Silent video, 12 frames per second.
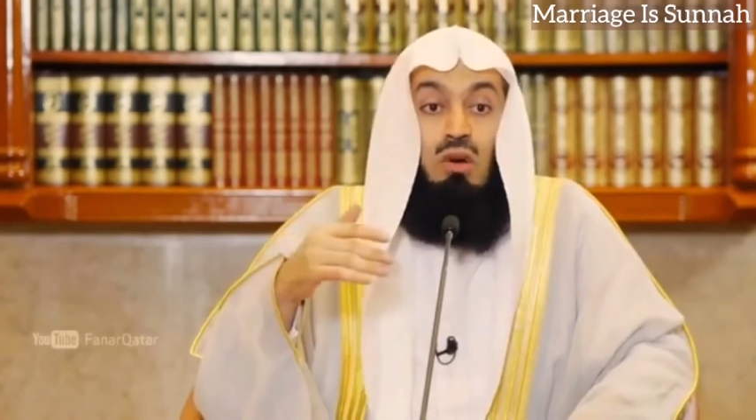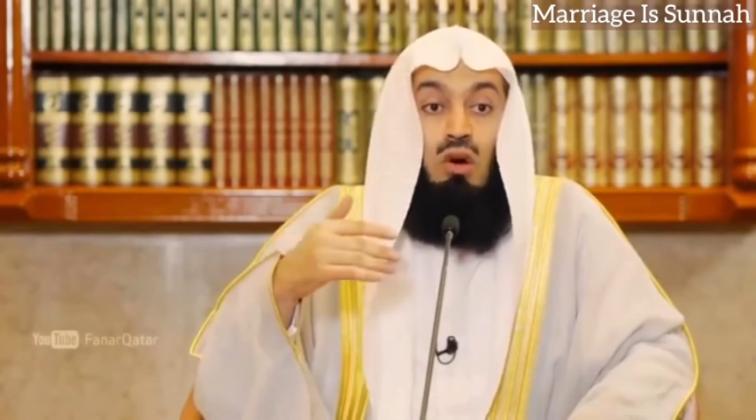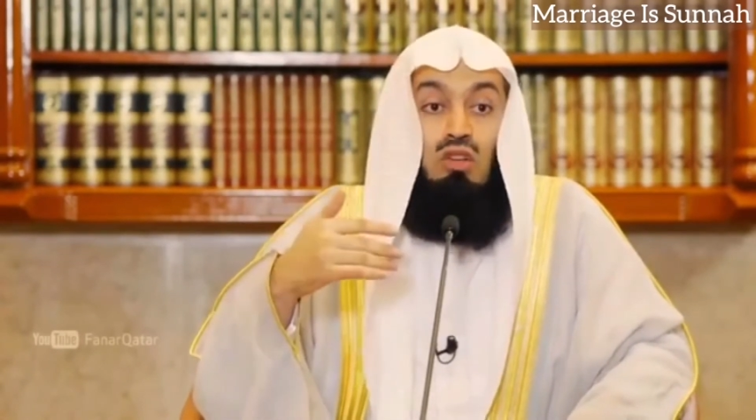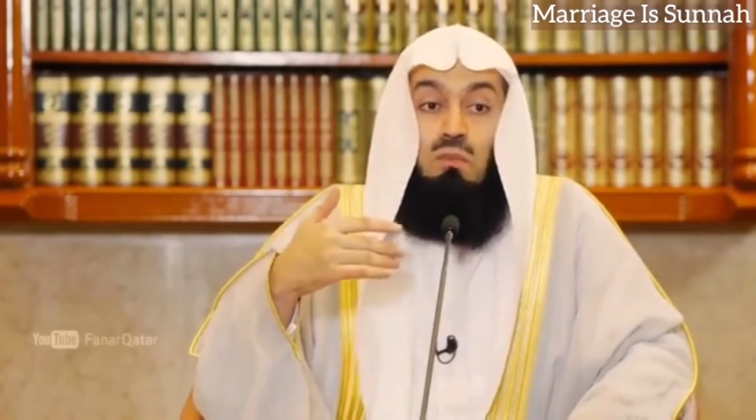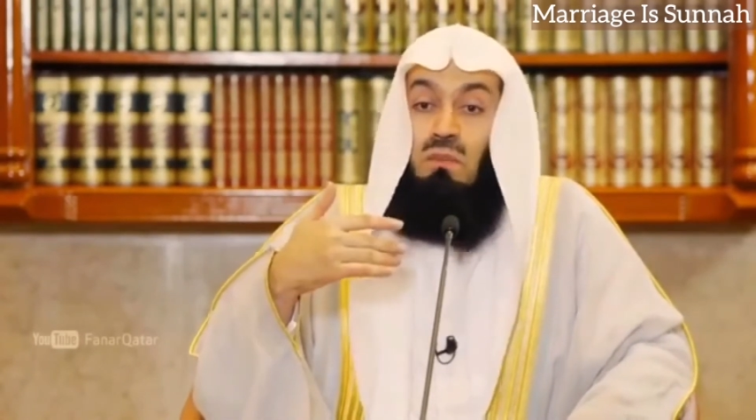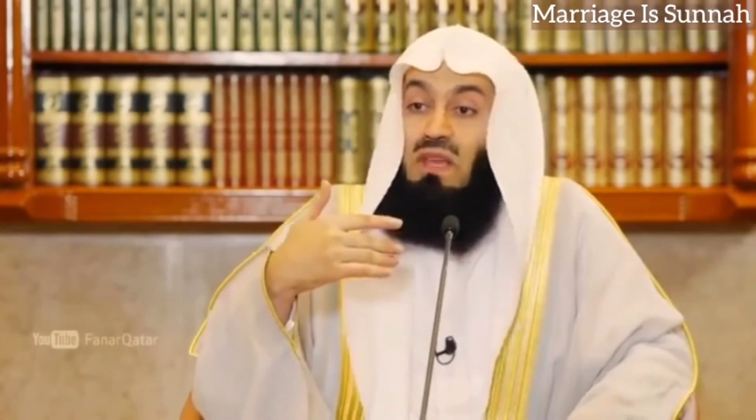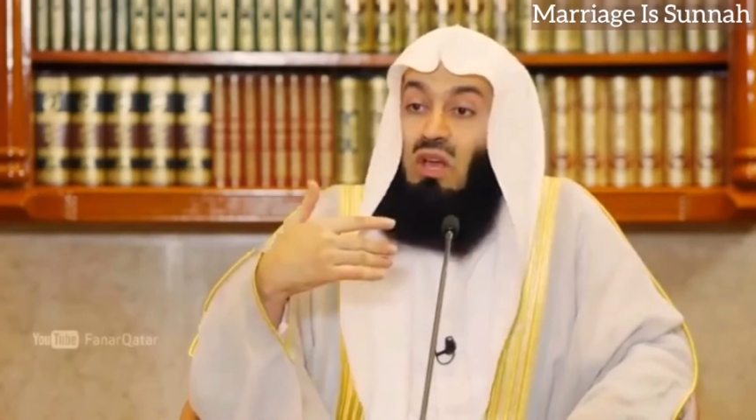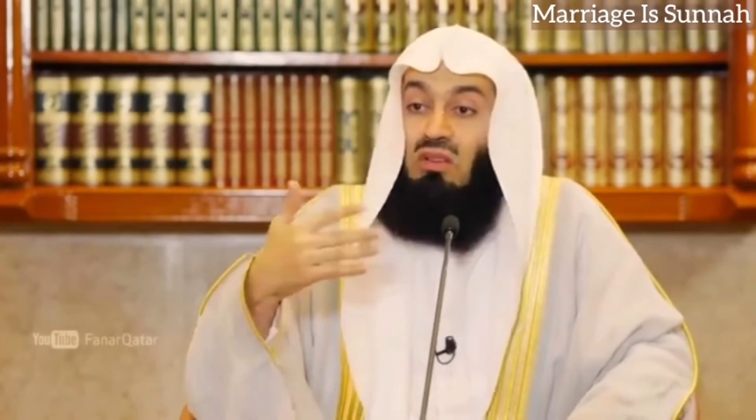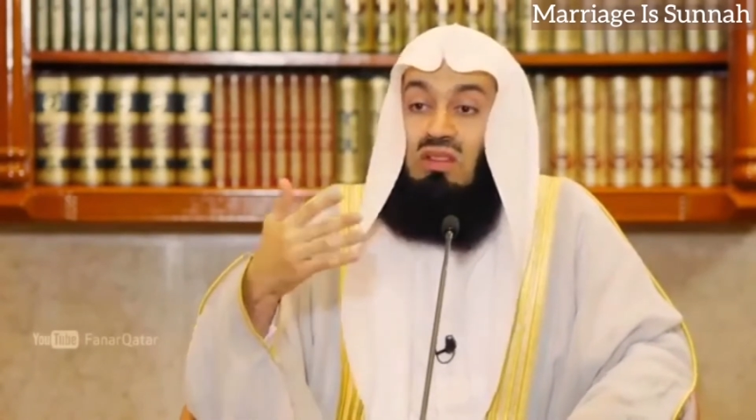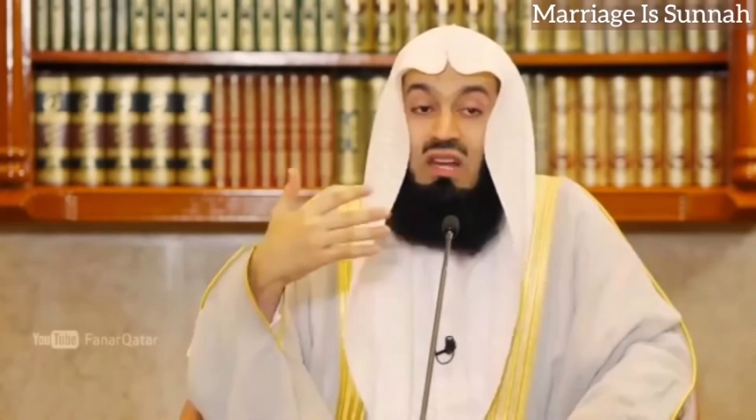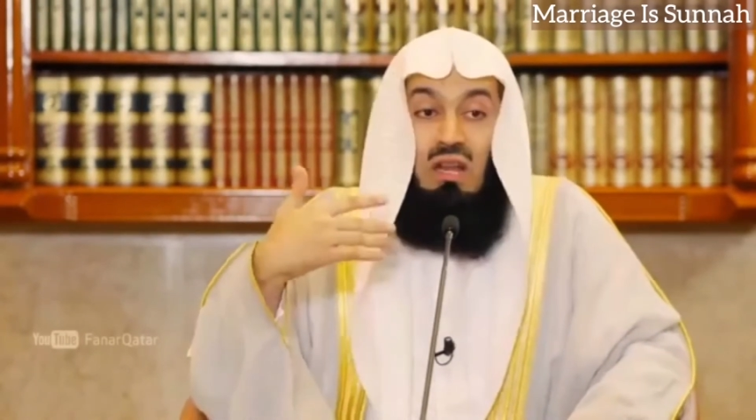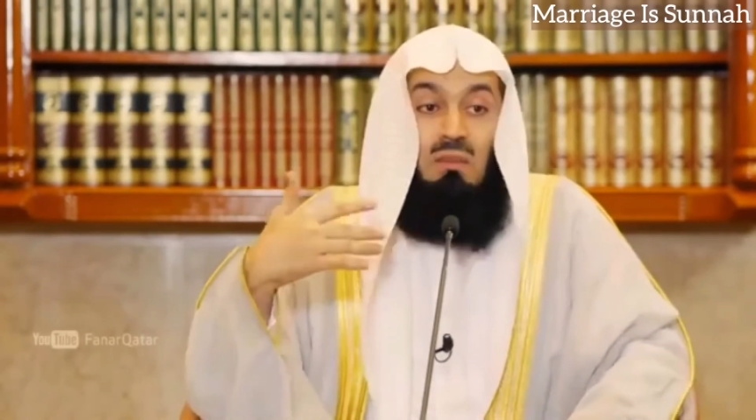goes
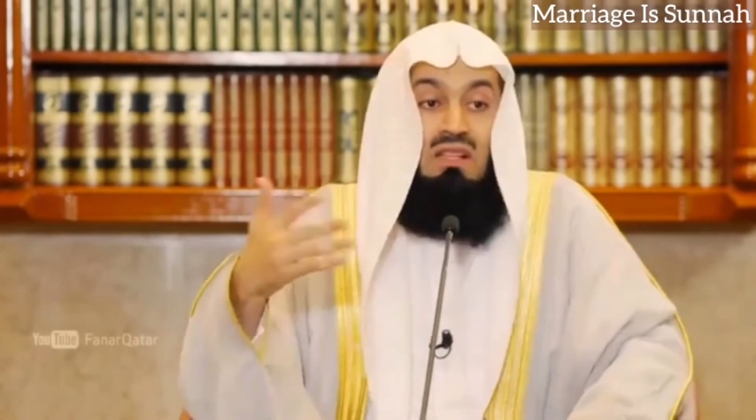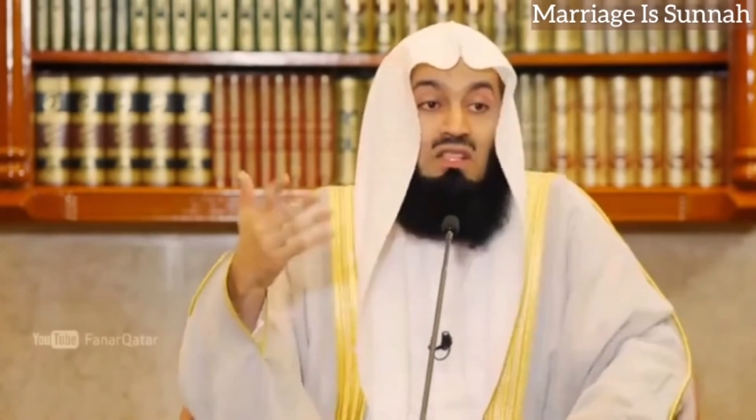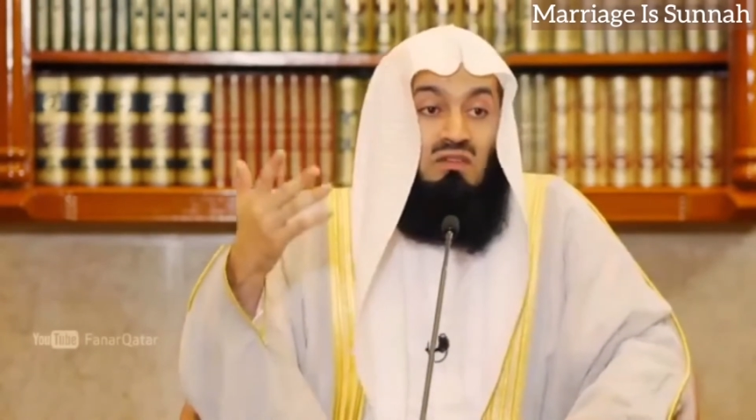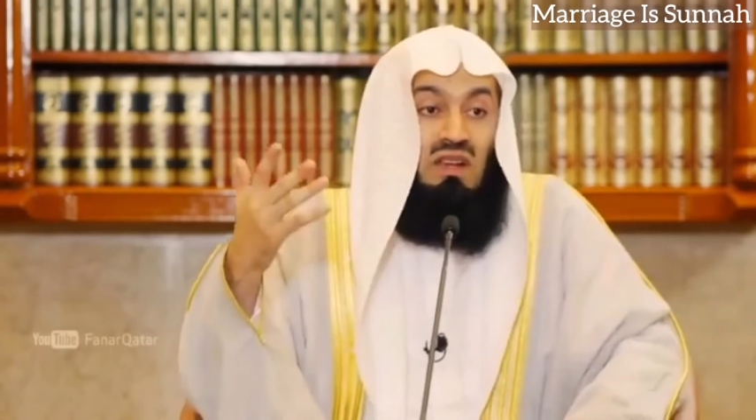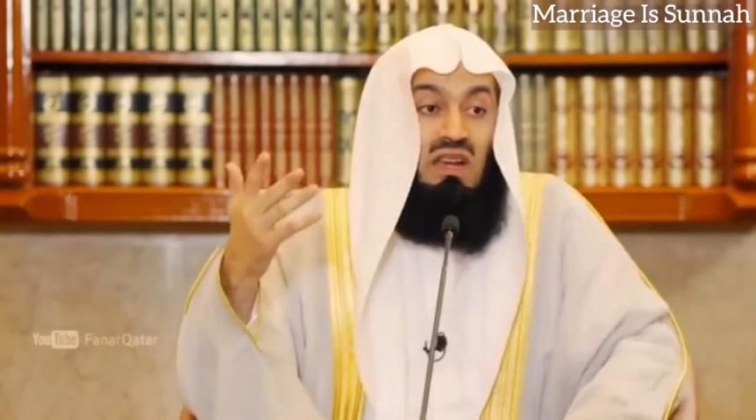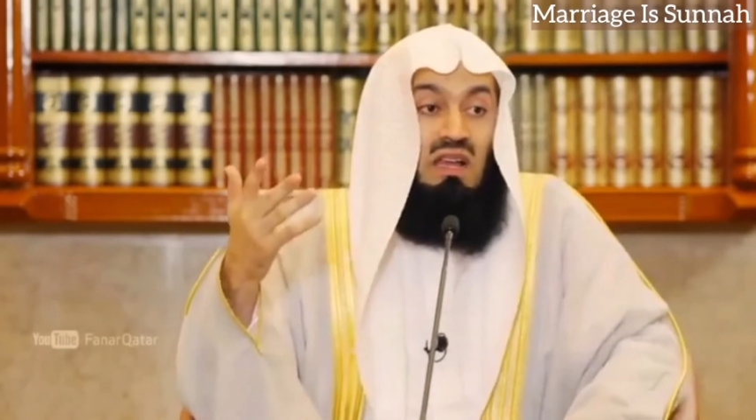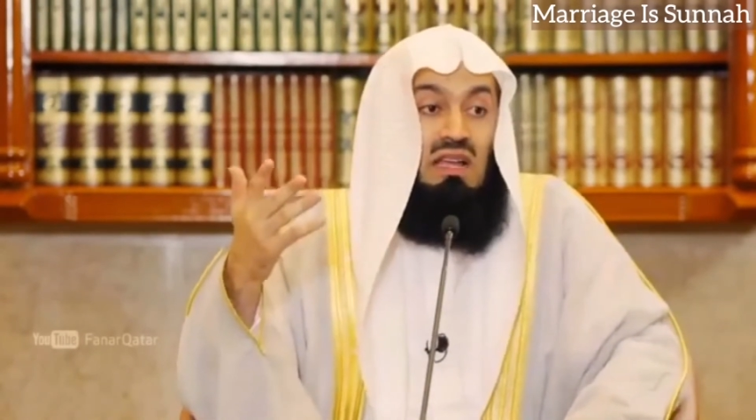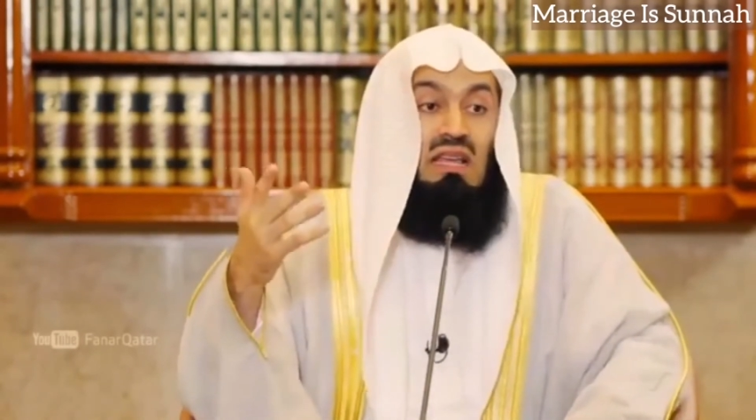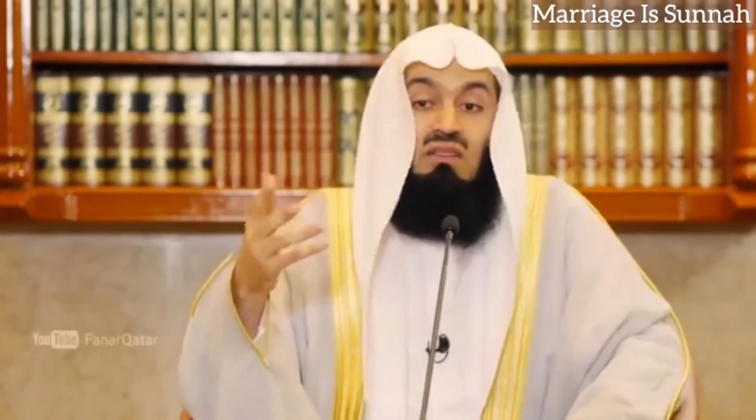beyond the limits of Allah,